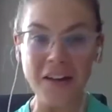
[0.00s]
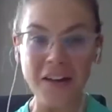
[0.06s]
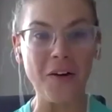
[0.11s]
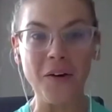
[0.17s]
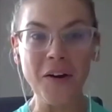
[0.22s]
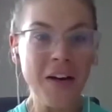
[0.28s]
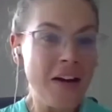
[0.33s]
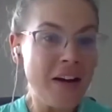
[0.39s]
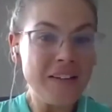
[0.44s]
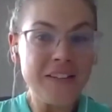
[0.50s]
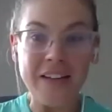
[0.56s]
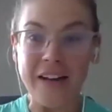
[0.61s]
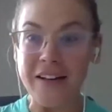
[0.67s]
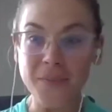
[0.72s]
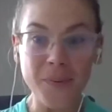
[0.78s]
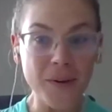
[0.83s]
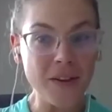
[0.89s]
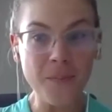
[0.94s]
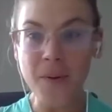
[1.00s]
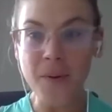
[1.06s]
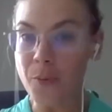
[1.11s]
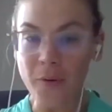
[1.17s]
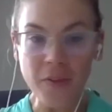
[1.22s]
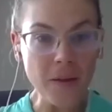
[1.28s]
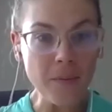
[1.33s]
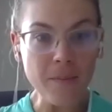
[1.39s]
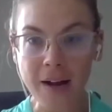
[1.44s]
know, tend to be the people with
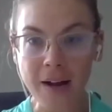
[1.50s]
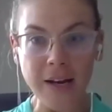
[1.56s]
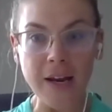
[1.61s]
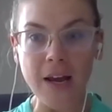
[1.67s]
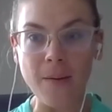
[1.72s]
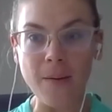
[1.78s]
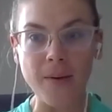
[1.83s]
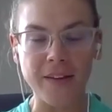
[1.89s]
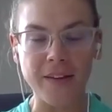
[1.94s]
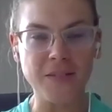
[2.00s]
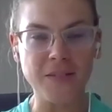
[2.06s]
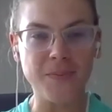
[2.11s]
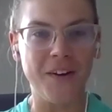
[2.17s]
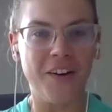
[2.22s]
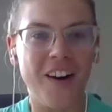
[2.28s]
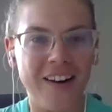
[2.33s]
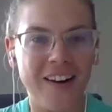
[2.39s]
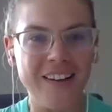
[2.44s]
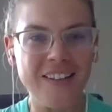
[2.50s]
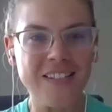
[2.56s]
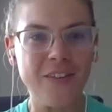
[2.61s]
the money. I mean, let's be honest.